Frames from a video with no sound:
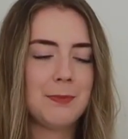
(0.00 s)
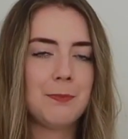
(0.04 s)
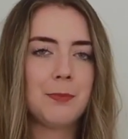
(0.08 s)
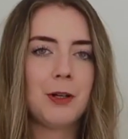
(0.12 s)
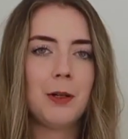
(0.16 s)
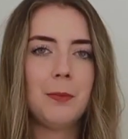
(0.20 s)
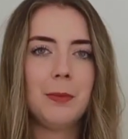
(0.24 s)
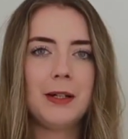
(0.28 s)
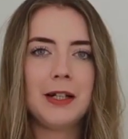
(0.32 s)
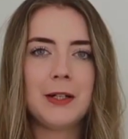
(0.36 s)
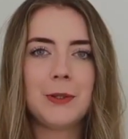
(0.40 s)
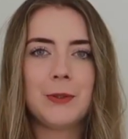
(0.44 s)

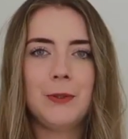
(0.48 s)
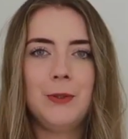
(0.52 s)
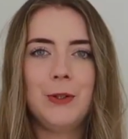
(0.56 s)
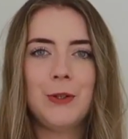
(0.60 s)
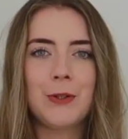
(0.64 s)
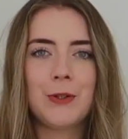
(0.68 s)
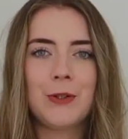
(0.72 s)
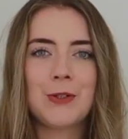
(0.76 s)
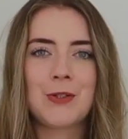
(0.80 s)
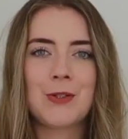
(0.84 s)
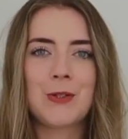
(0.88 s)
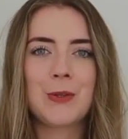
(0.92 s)
probably
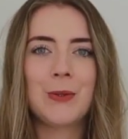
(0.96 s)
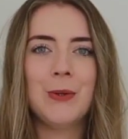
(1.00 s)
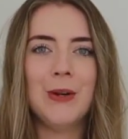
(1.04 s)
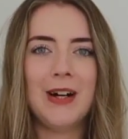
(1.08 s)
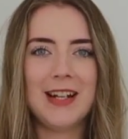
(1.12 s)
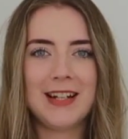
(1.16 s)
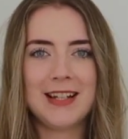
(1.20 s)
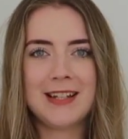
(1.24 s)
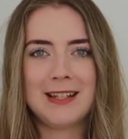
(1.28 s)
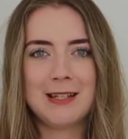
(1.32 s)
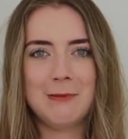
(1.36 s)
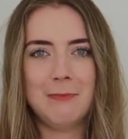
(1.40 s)
looks
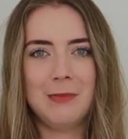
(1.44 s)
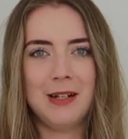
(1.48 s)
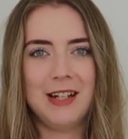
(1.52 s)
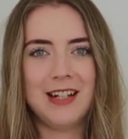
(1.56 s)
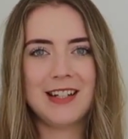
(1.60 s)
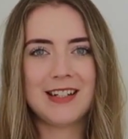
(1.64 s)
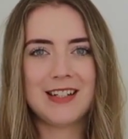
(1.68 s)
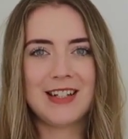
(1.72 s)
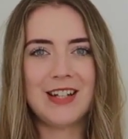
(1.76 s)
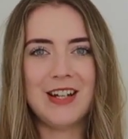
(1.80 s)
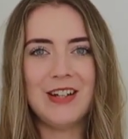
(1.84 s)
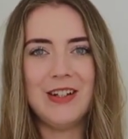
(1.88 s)
quite similar
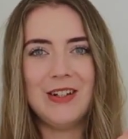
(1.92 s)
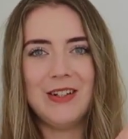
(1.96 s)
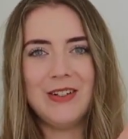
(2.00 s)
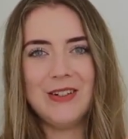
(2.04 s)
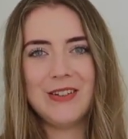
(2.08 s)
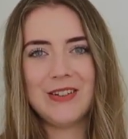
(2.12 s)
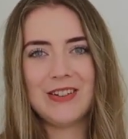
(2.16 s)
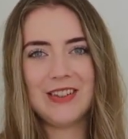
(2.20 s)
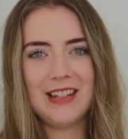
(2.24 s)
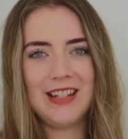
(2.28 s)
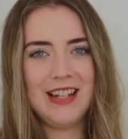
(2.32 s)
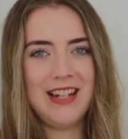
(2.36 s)

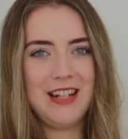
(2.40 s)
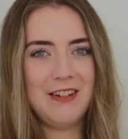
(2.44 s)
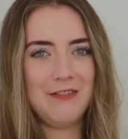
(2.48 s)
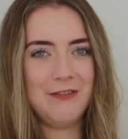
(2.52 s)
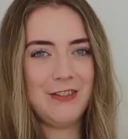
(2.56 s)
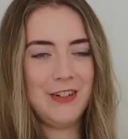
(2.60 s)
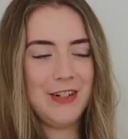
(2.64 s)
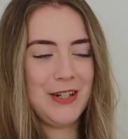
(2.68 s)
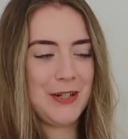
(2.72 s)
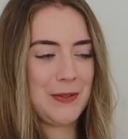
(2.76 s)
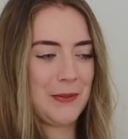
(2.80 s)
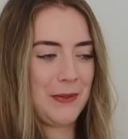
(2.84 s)
to the
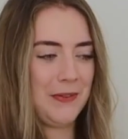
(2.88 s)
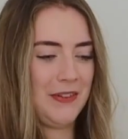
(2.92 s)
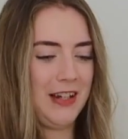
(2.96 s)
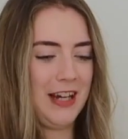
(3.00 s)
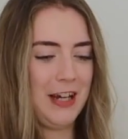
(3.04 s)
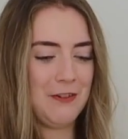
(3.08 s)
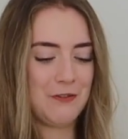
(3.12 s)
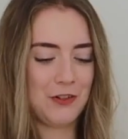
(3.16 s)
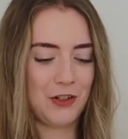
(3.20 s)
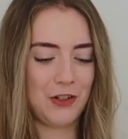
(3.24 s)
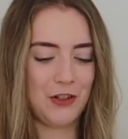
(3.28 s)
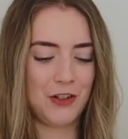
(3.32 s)
first one that
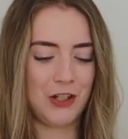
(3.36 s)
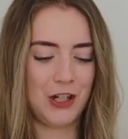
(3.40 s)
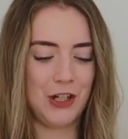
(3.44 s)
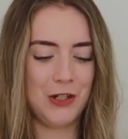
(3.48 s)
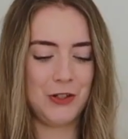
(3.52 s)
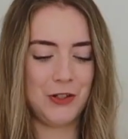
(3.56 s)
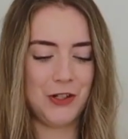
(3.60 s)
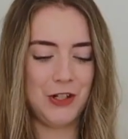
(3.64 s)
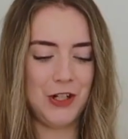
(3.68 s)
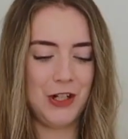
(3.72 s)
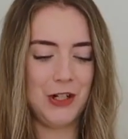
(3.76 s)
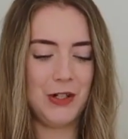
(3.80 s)
I've just
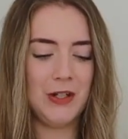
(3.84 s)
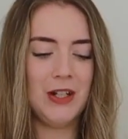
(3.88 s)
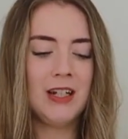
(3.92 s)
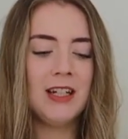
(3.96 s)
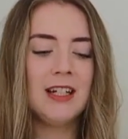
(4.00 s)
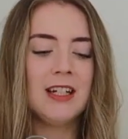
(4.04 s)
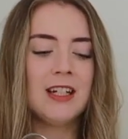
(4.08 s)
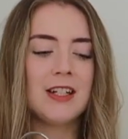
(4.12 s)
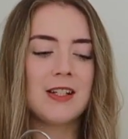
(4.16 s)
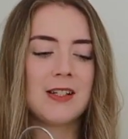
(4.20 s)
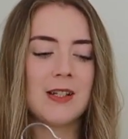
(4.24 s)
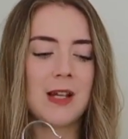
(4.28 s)
showed you.
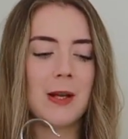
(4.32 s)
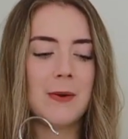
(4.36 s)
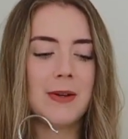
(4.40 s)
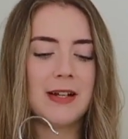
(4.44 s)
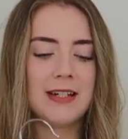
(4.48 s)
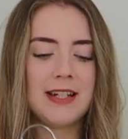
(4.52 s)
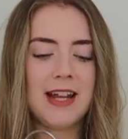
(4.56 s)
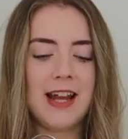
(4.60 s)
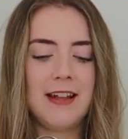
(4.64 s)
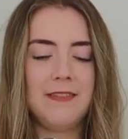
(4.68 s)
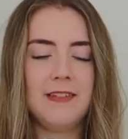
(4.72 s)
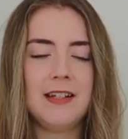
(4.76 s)
So
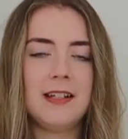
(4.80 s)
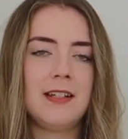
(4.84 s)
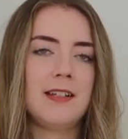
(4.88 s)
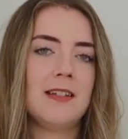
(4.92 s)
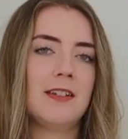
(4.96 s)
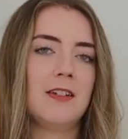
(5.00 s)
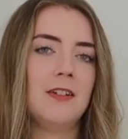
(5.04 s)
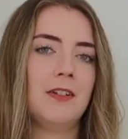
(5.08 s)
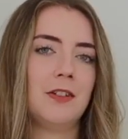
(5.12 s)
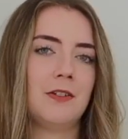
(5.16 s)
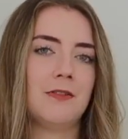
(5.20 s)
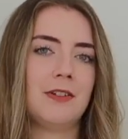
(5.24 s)
again, this is
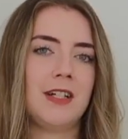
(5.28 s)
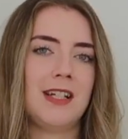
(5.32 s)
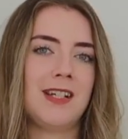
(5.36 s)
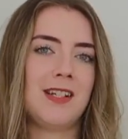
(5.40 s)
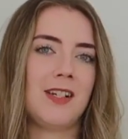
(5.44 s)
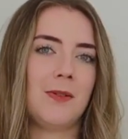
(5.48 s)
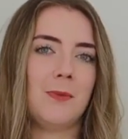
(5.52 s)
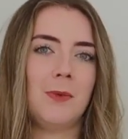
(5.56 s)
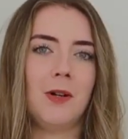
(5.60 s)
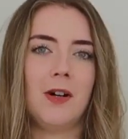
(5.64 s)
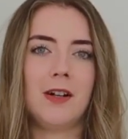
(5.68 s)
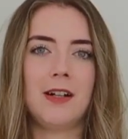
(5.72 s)
another
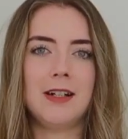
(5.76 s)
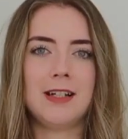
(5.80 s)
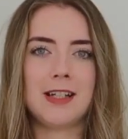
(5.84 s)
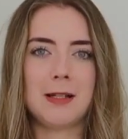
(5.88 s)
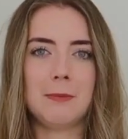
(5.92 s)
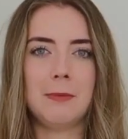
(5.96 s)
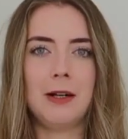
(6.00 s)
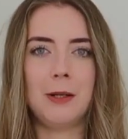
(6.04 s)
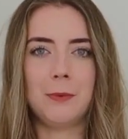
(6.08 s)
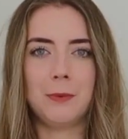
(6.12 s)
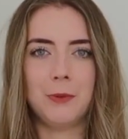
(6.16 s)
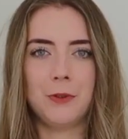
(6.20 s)
recent one into
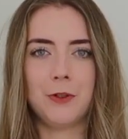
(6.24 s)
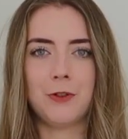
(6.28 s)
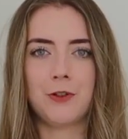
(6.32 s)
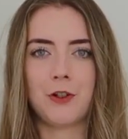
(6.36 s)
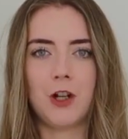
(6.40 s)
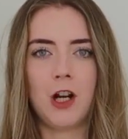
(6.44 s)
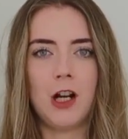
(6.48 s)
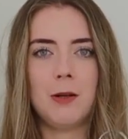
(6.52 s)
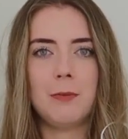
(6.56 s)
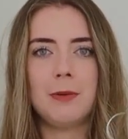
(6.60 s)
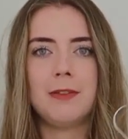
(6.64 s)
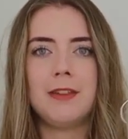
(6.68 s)
my
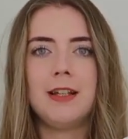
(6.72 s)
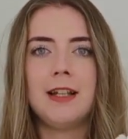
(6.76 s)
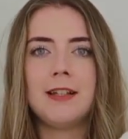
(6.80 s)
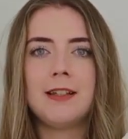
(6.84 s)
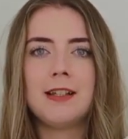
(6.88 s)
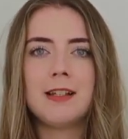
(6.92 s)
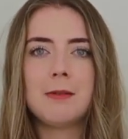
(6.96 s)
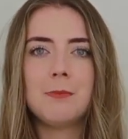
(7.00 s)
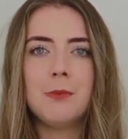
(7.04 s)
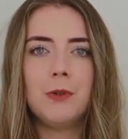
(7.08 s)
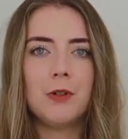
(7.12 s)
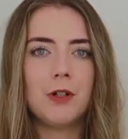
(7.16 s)
wardrobe. This
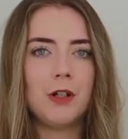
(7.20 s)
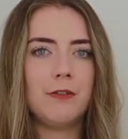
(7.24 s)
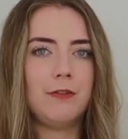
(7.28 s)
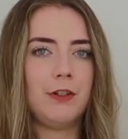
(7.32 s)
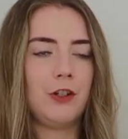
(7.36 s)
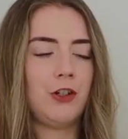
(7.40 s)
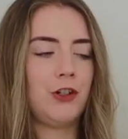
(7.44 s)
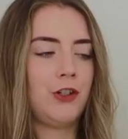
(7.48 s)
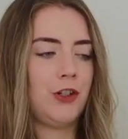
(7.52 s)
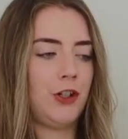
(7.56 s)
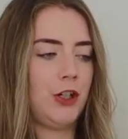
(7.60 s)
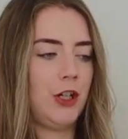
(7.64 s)
is more of a
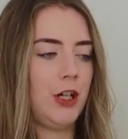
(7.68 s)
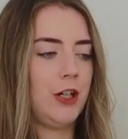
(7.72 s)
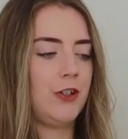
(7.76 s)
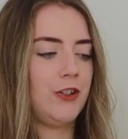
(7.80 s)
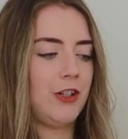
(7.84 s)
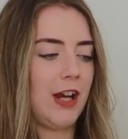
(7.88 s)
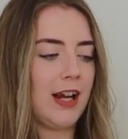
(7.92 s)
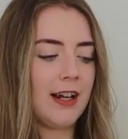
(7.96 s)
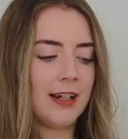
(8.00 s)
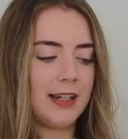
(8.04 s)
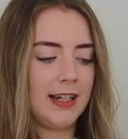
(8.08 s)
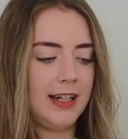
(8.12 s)
shirt
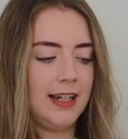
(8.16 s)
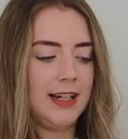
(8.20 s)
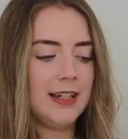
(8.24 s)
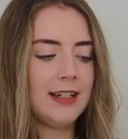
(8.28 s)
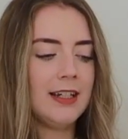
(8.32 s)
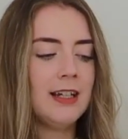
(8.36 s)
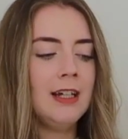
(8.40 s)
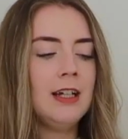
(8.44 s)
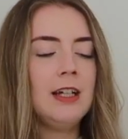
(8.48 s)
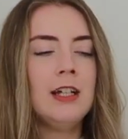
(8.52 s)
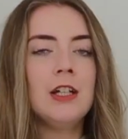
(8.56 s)
jacket.